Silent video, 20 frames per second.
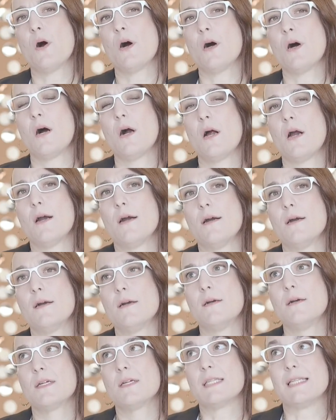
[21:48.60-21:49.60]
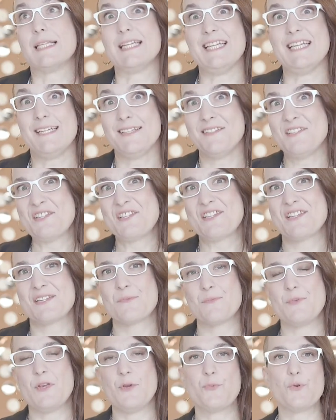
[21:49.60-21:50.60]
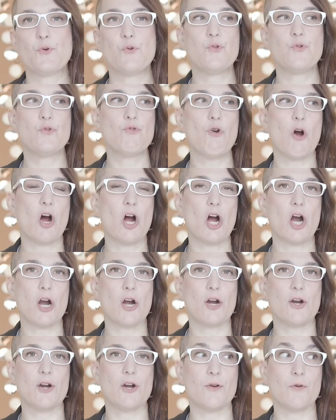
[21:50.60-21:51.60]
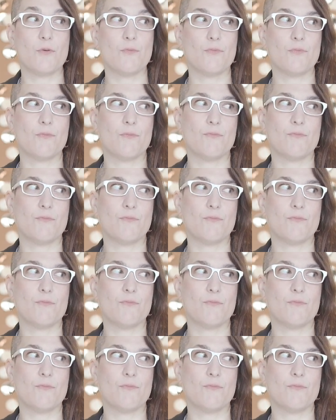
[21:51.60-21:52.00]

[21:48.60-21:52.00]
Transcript: are leads, people who are